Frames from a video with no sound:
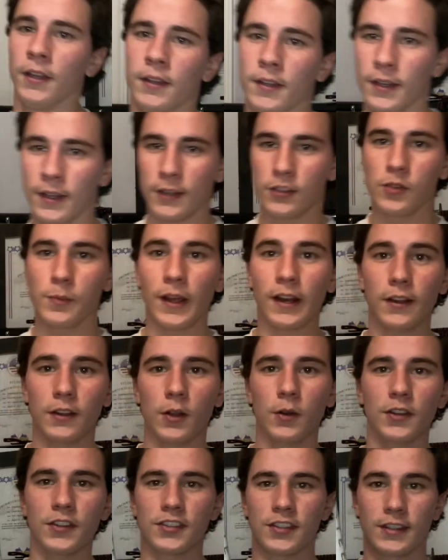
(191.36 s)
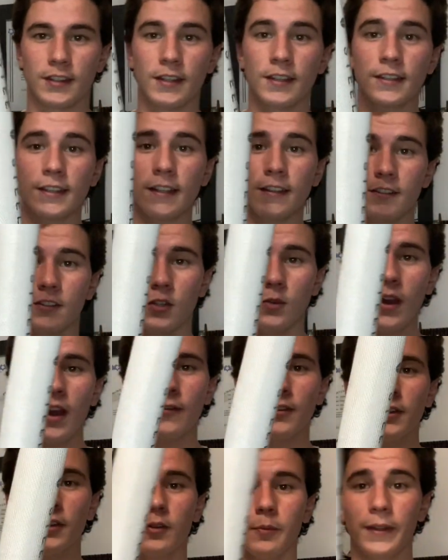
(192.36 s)
is you might have noticed these things do have a
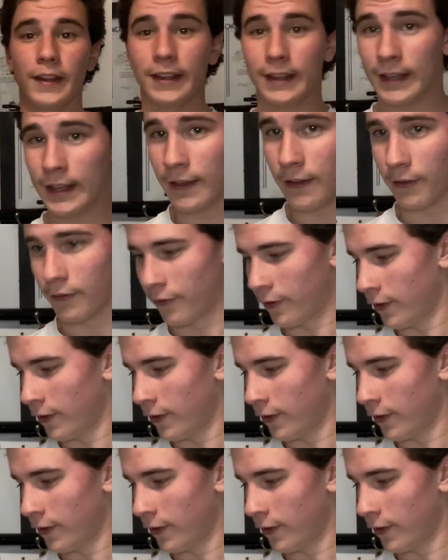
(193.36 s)
little bit of give,